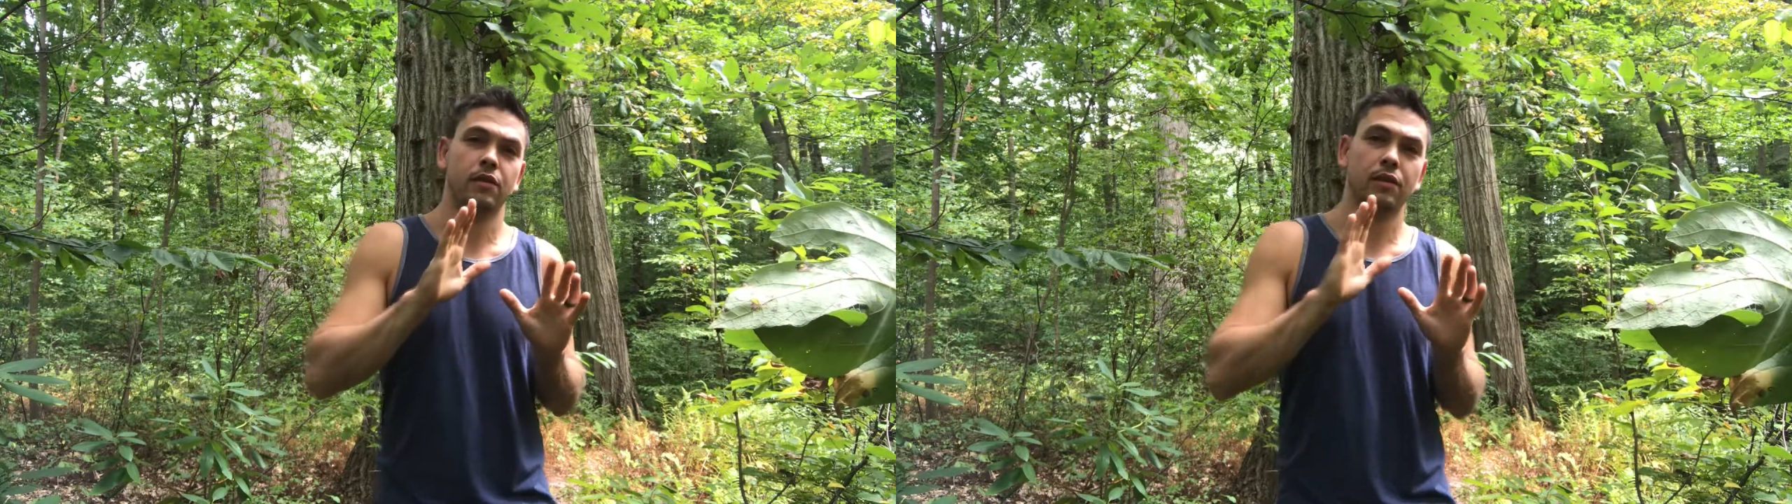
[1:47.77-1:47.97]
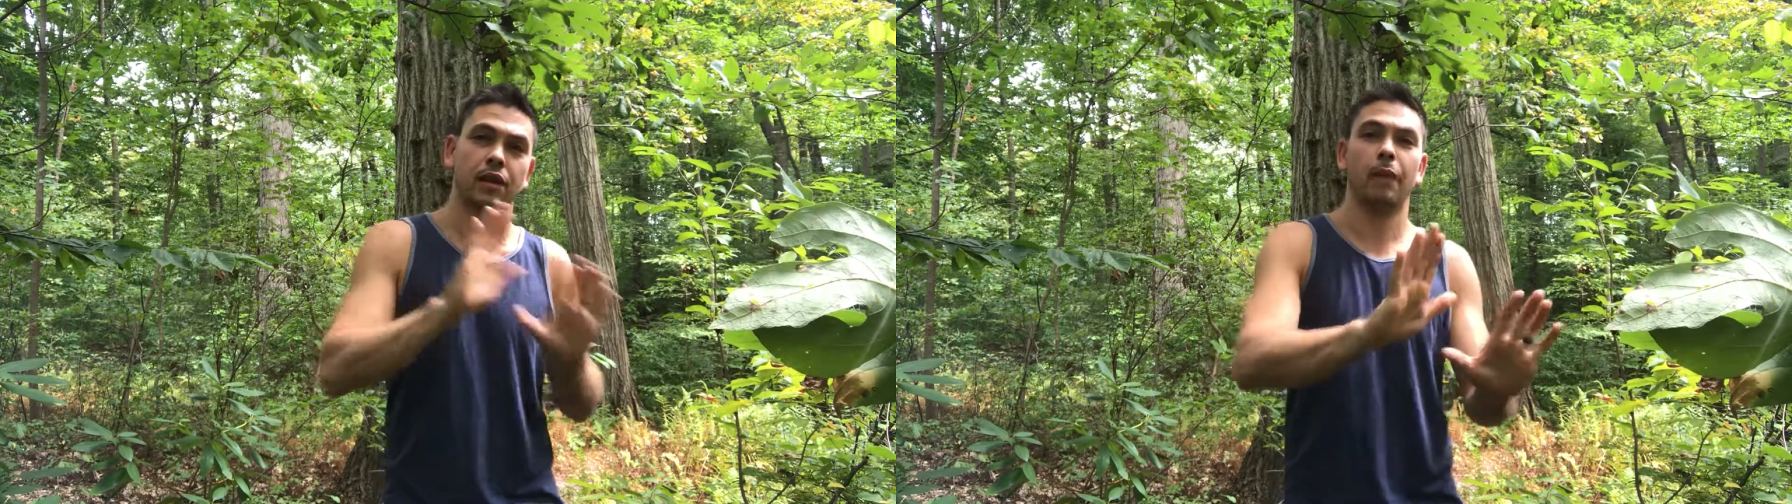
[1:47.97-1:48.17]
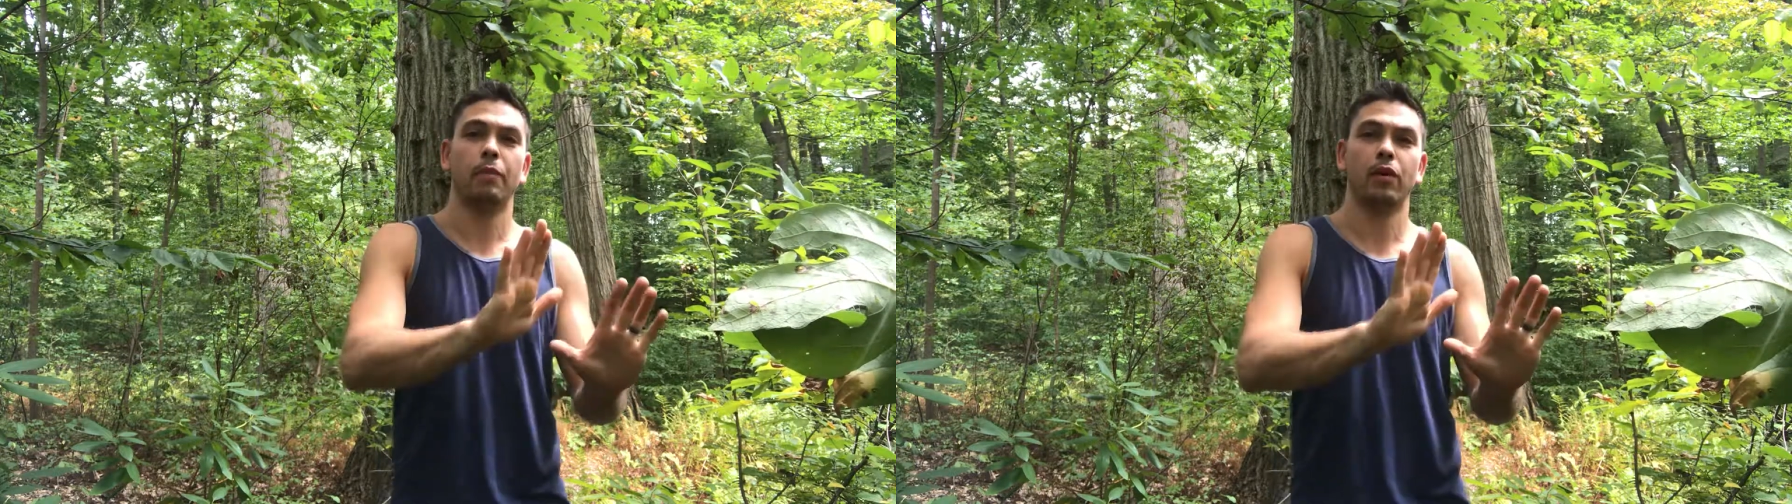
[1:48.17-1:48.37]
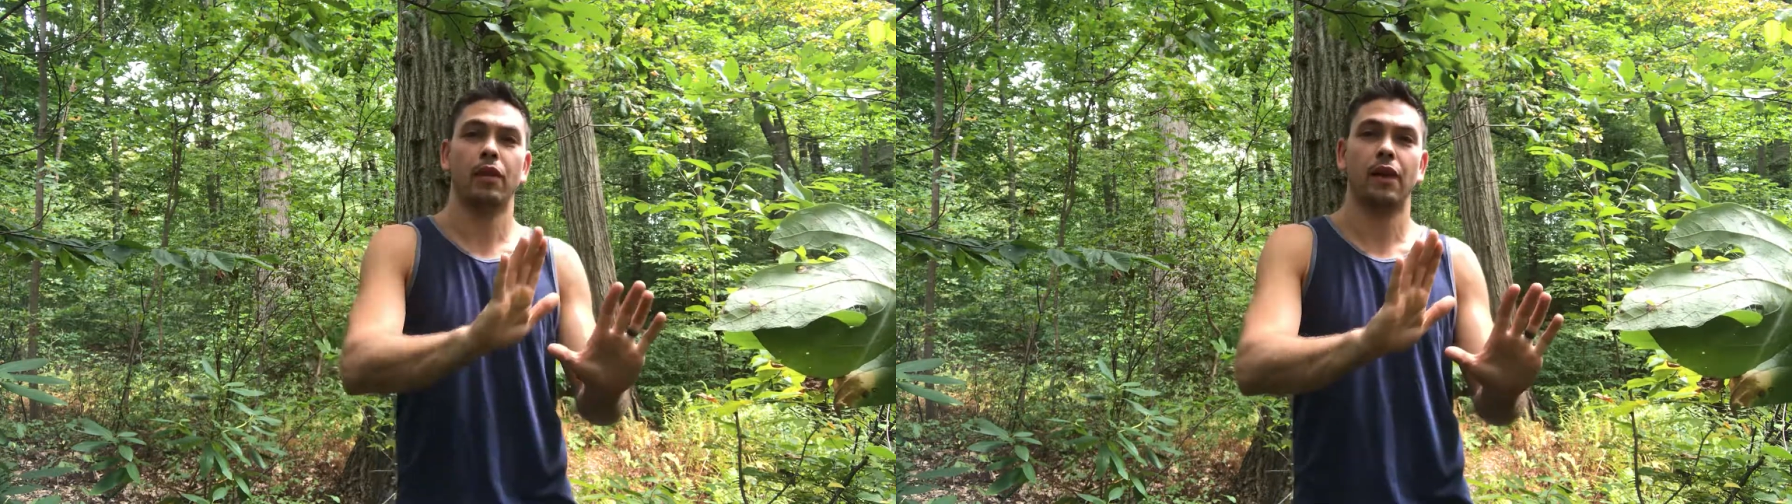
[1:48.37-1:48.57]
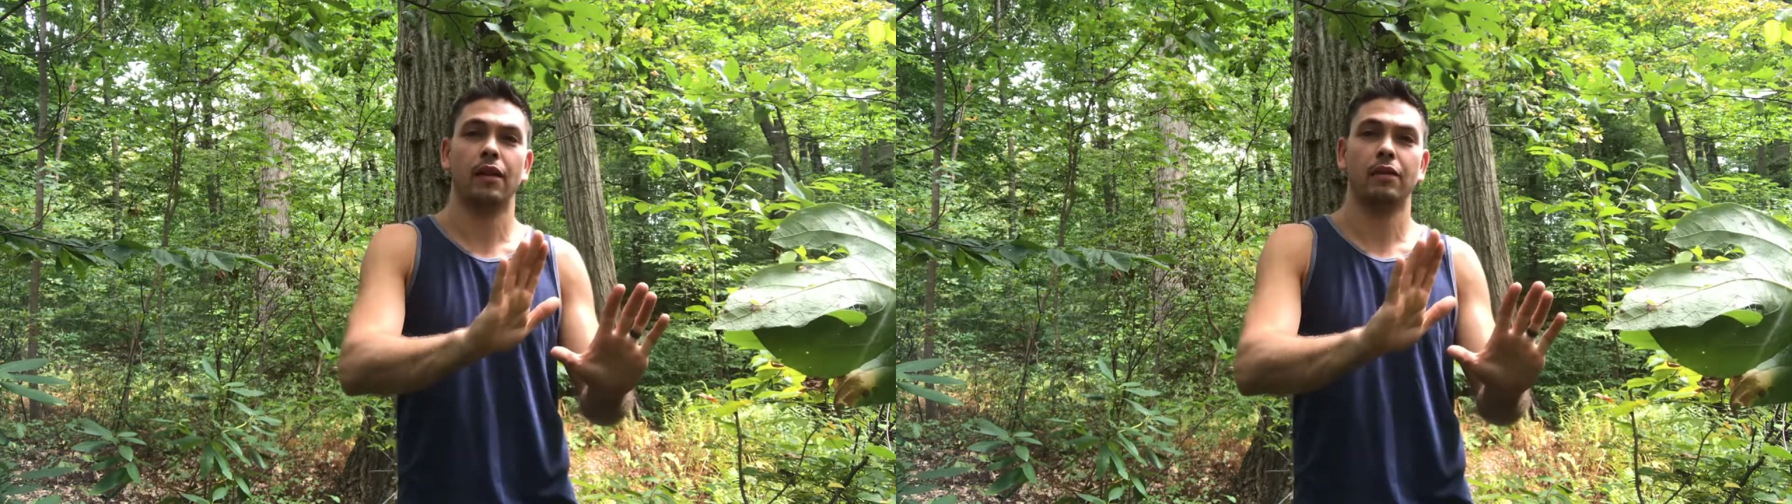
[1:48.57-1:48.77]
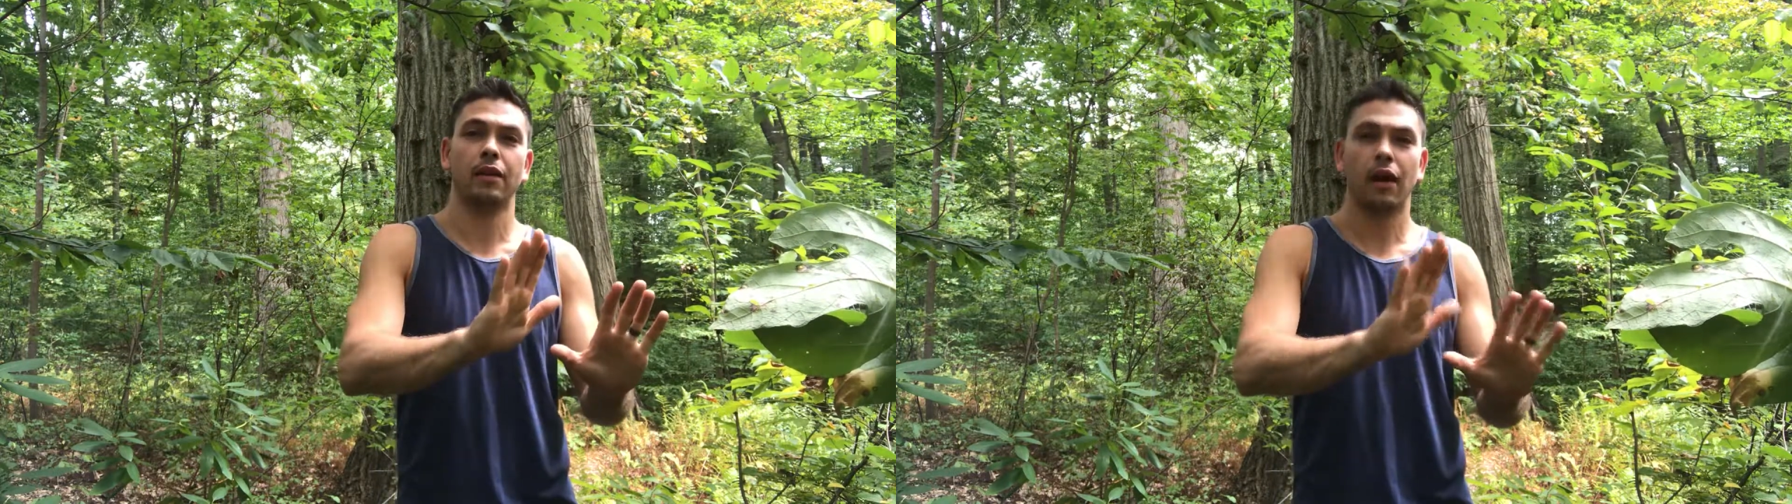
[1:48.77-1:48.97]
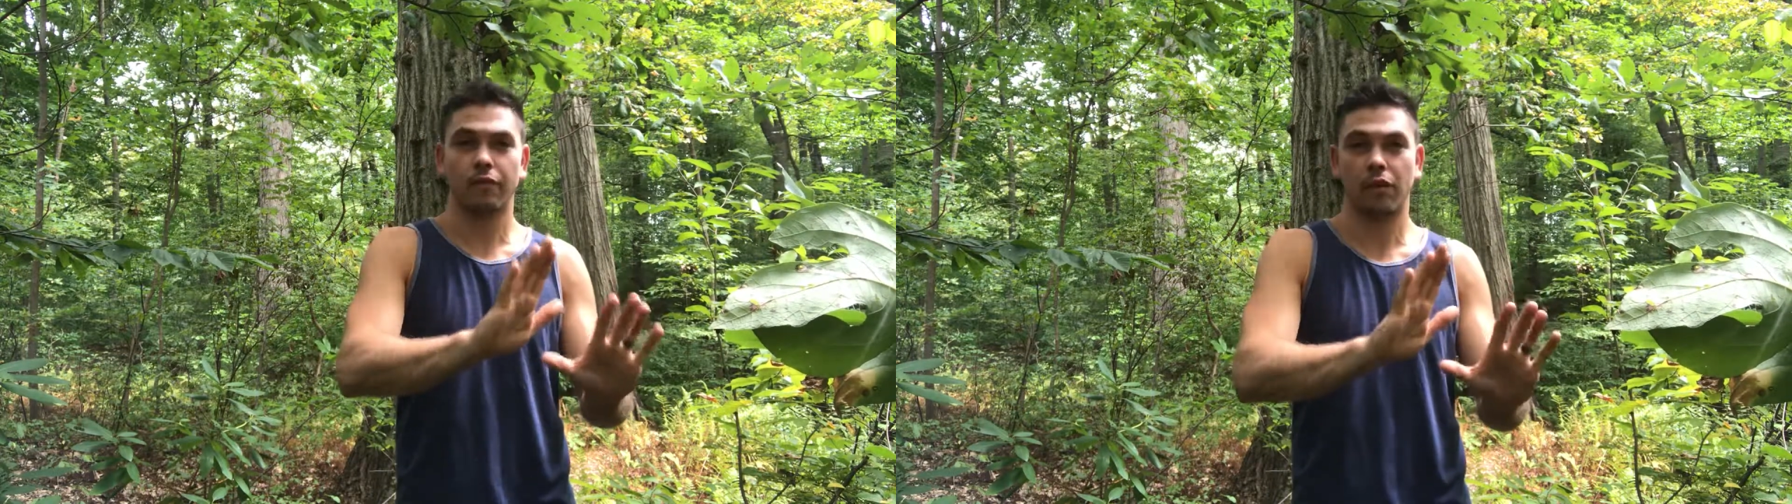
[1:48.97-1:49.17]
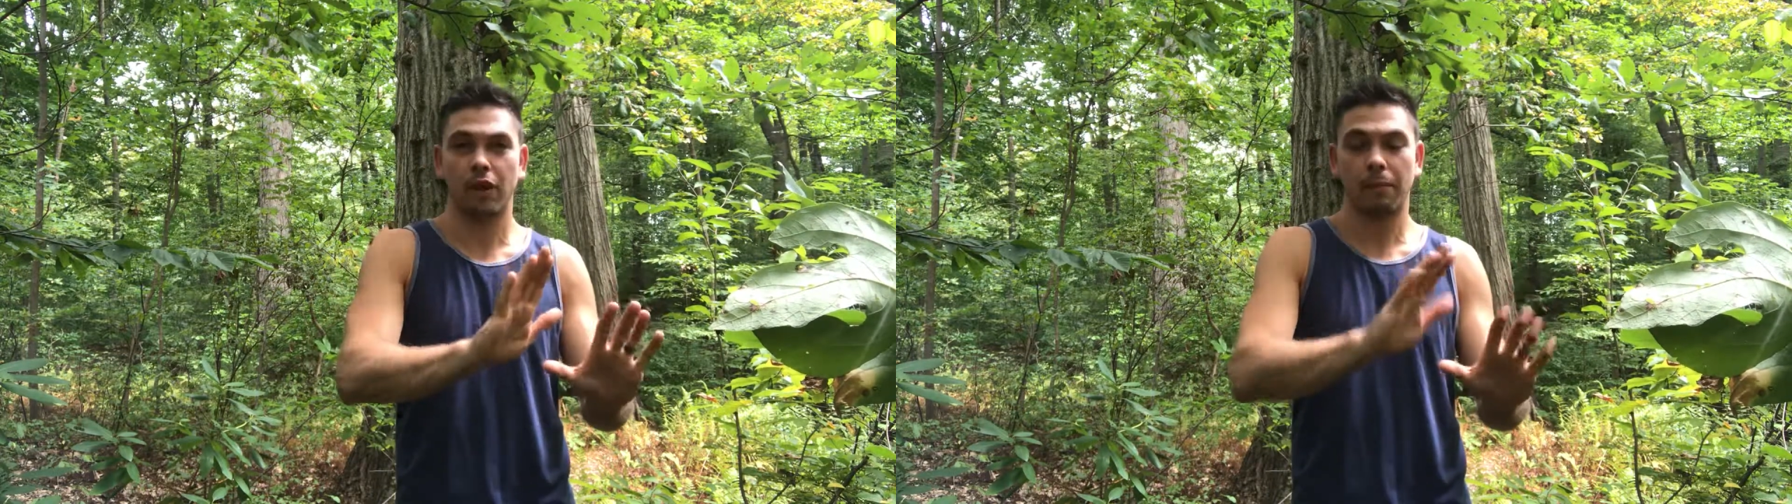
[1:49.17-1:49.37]
to get put on that
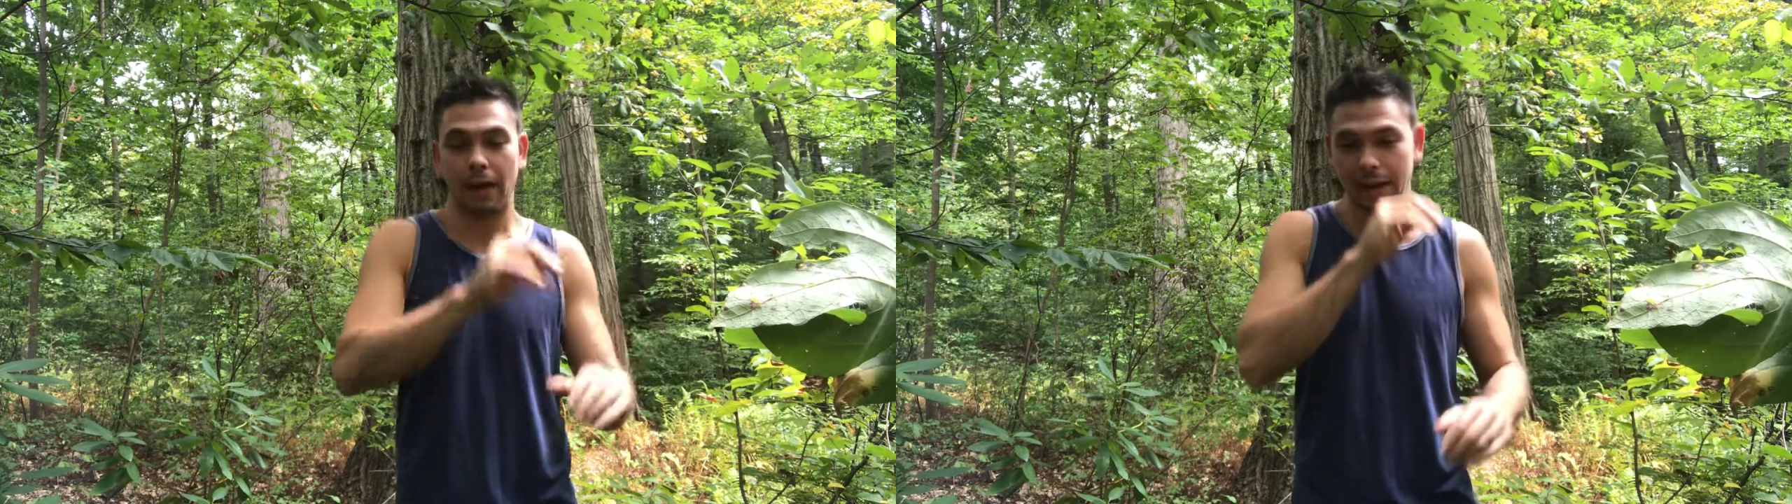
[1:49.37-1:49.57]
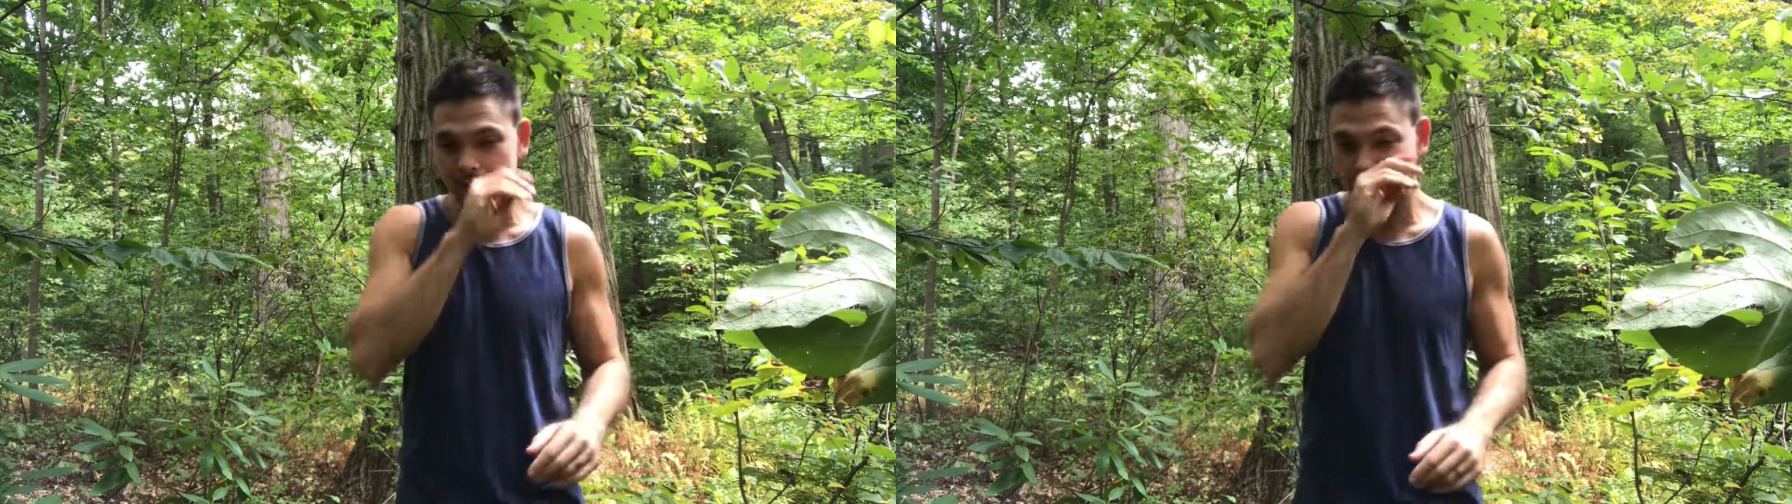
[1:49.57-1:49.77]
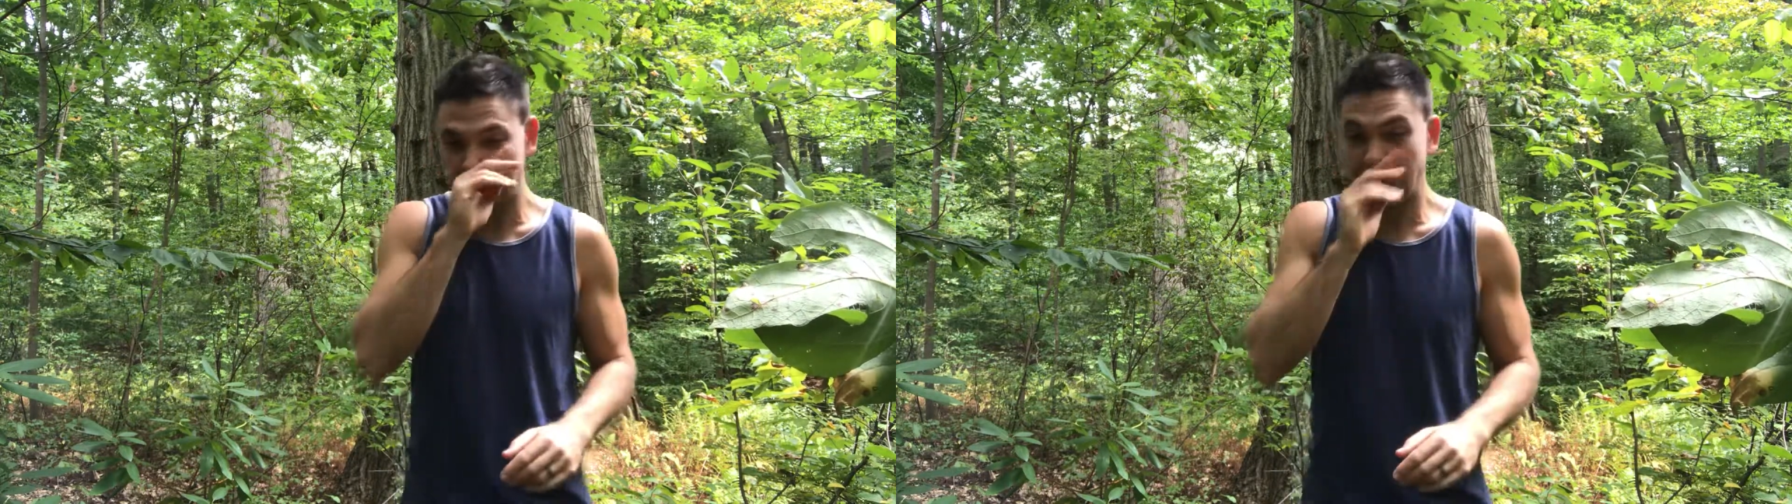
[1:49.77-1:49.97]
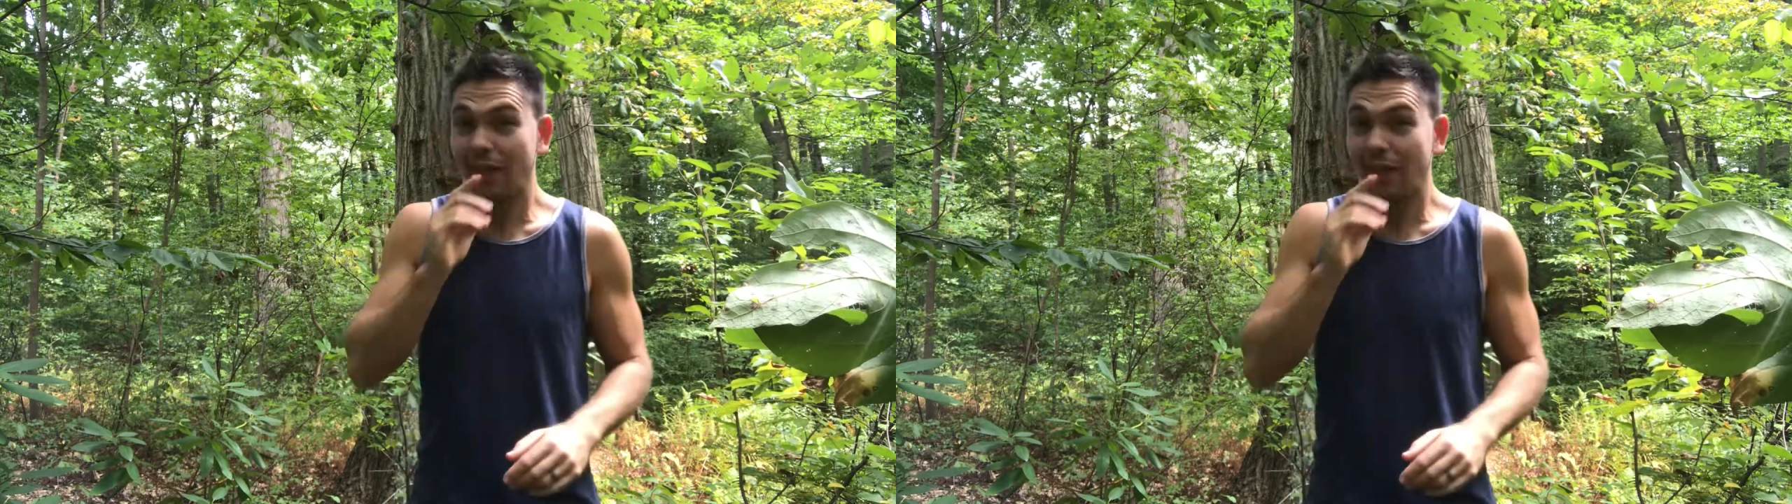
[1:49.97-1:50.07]
cover of that magazine.